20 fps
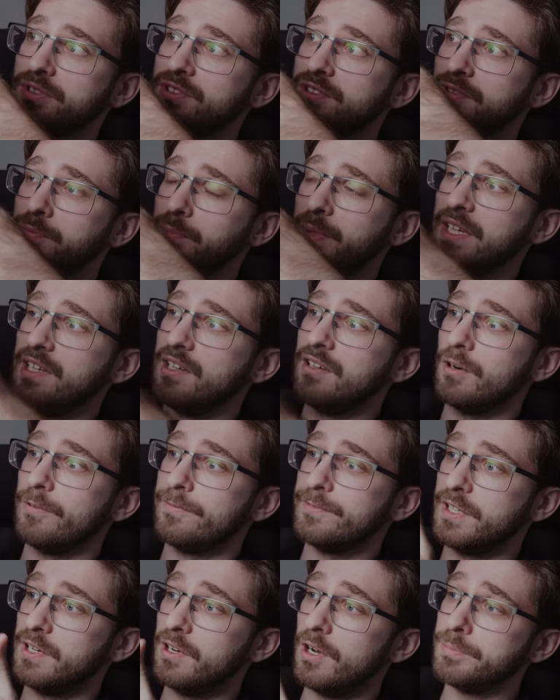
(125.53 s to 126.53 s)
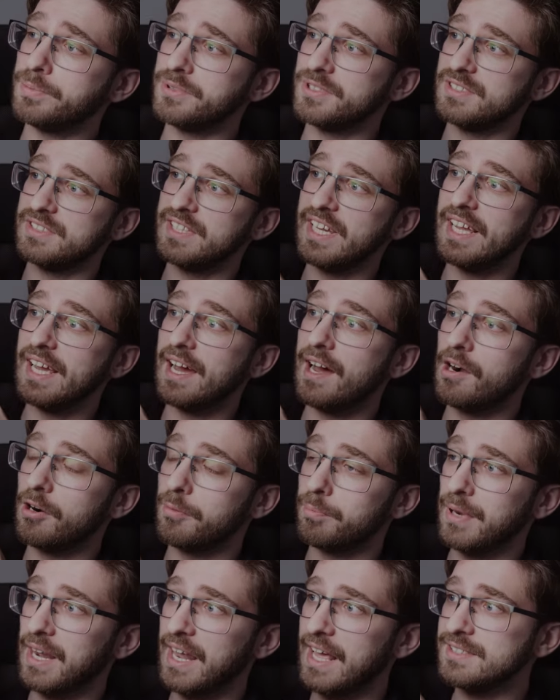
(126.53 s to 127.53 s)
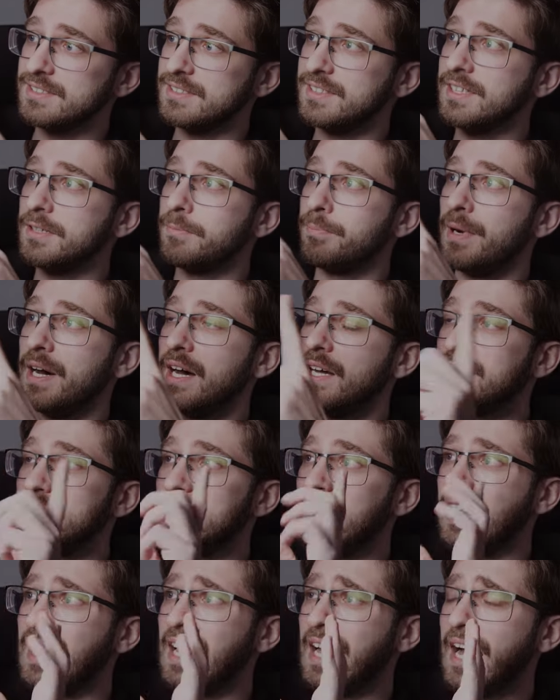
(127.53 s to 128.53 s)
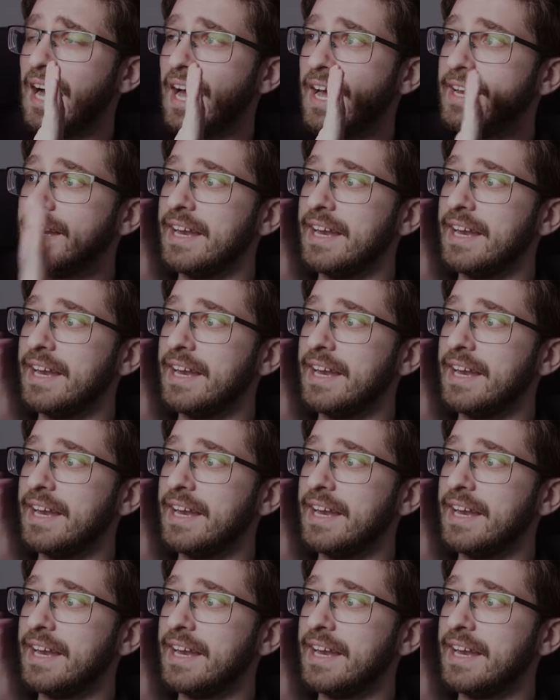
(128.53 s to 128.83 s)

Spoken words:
Speaking of the knobs, they are plastic, but I